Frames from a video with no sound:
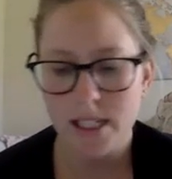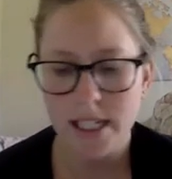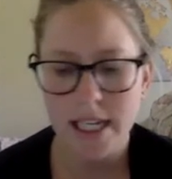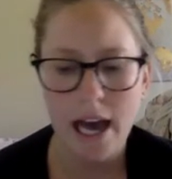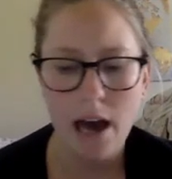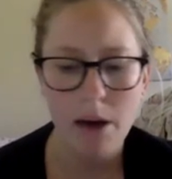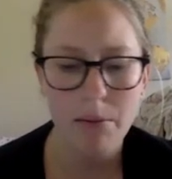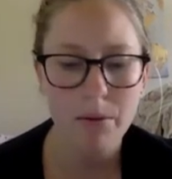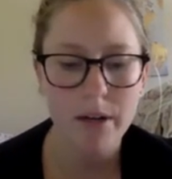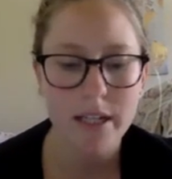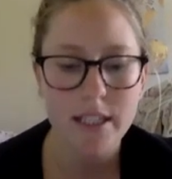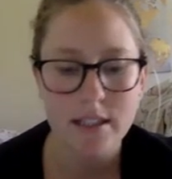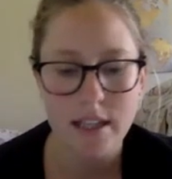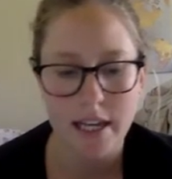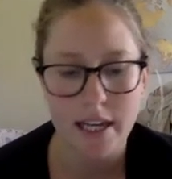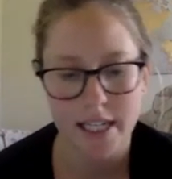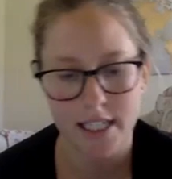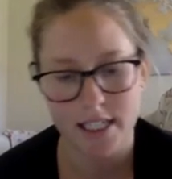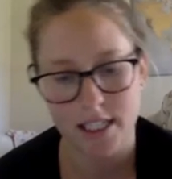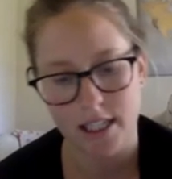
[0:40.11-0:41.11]
Cowboys
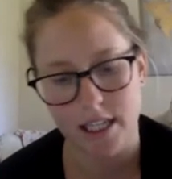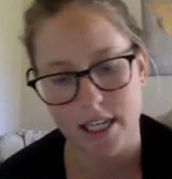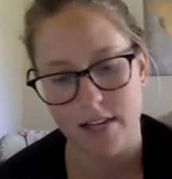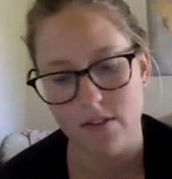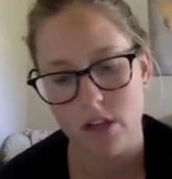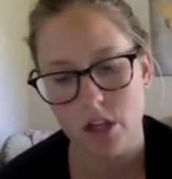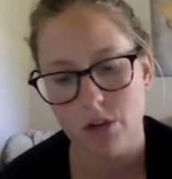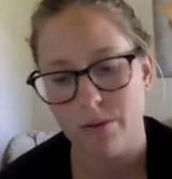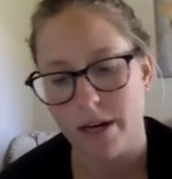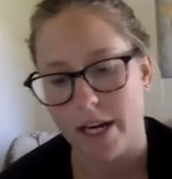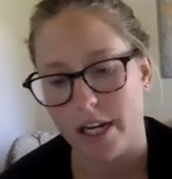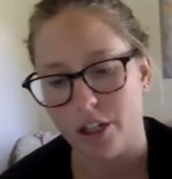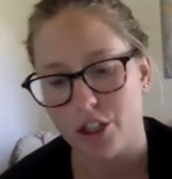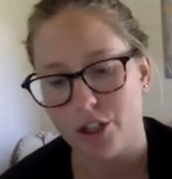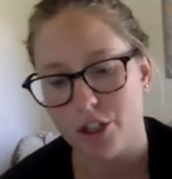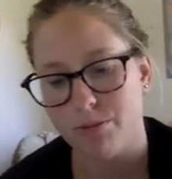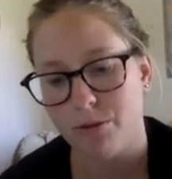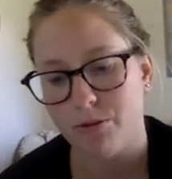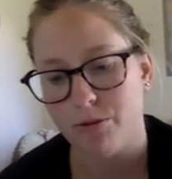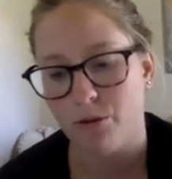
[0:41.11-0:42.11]
liked to leave the
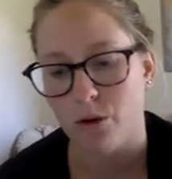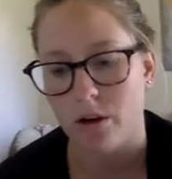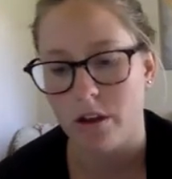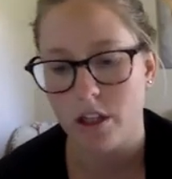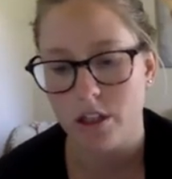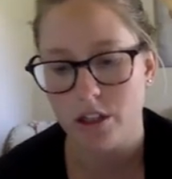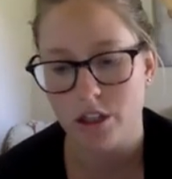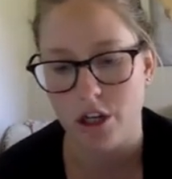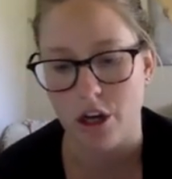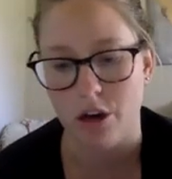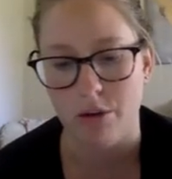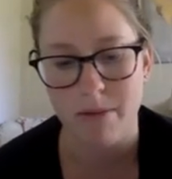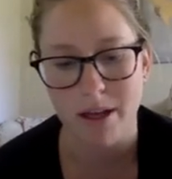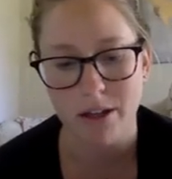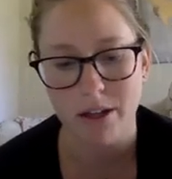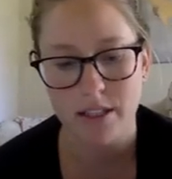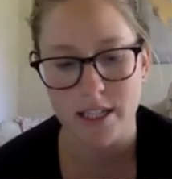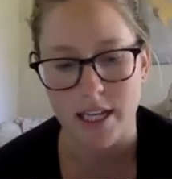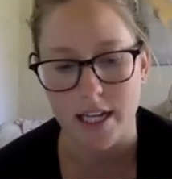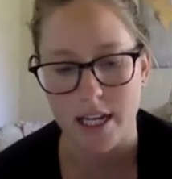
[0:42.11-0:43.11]
ranch before the snow
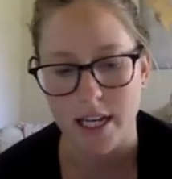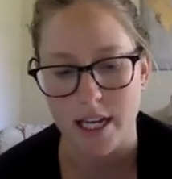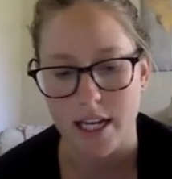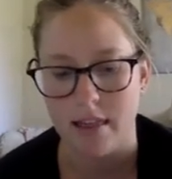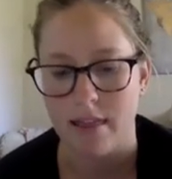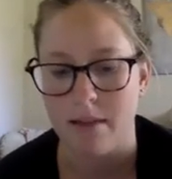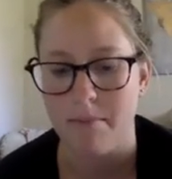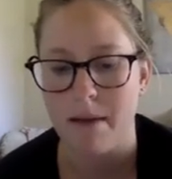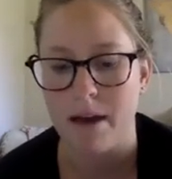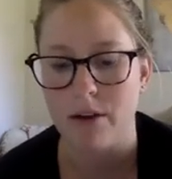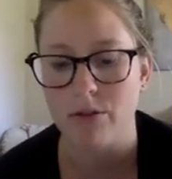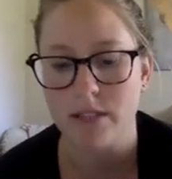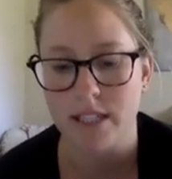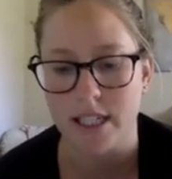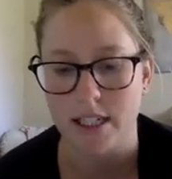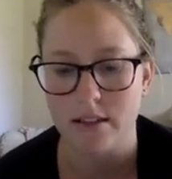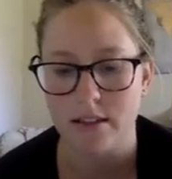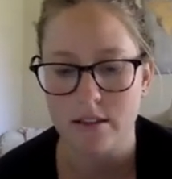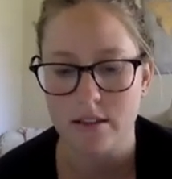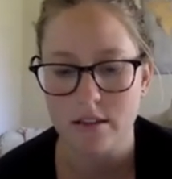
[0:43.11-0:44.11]
melted in the
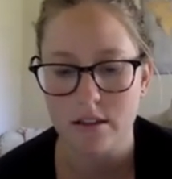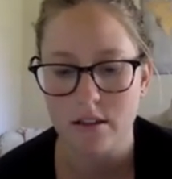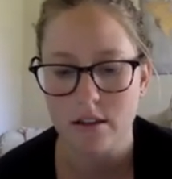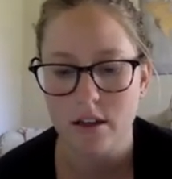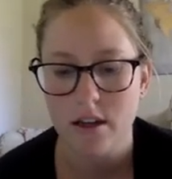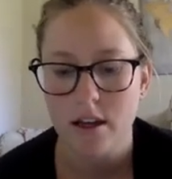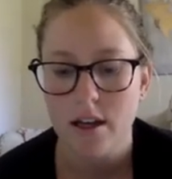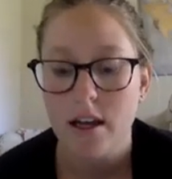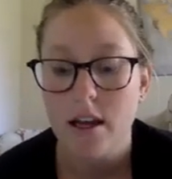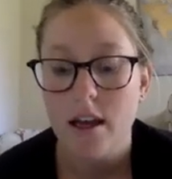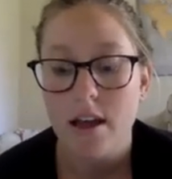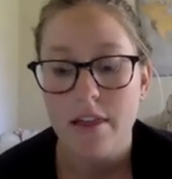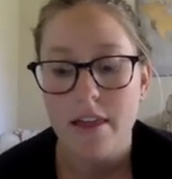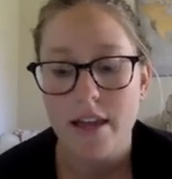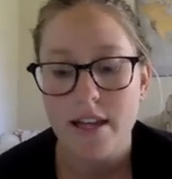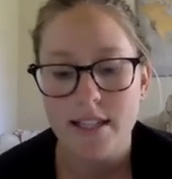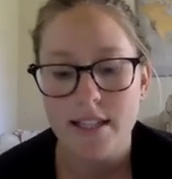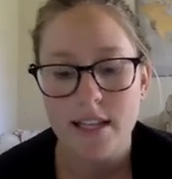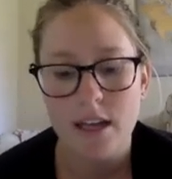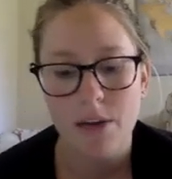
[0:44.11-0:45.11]
mountains.
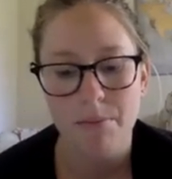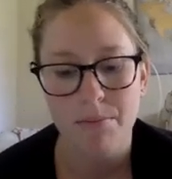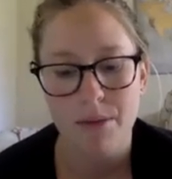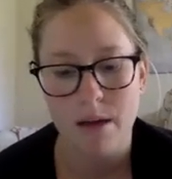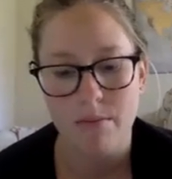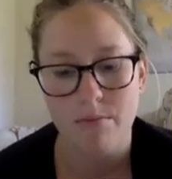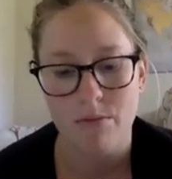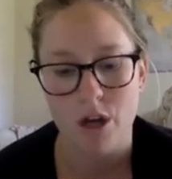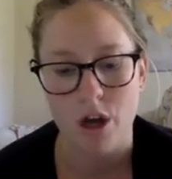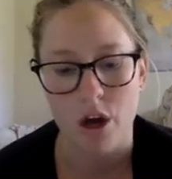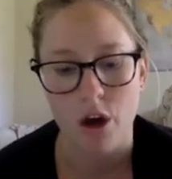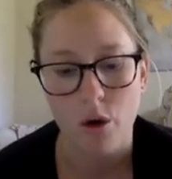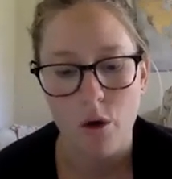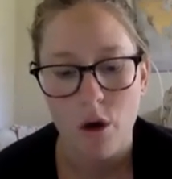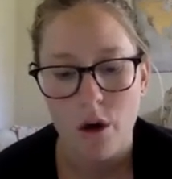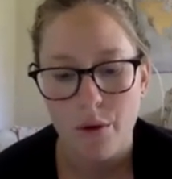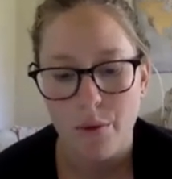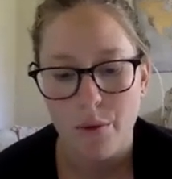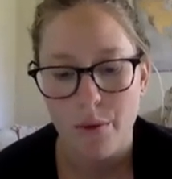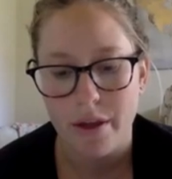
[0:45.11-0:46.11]
This helped them
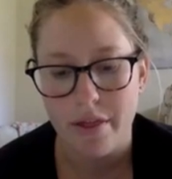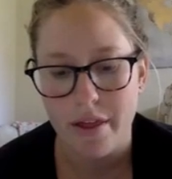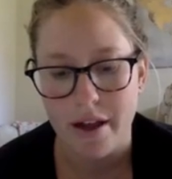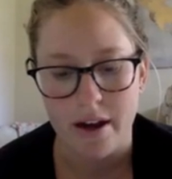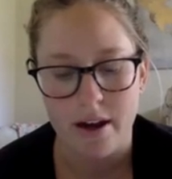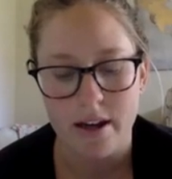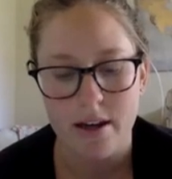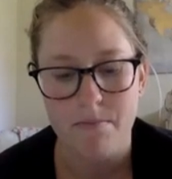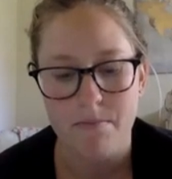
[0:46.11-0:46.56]
know there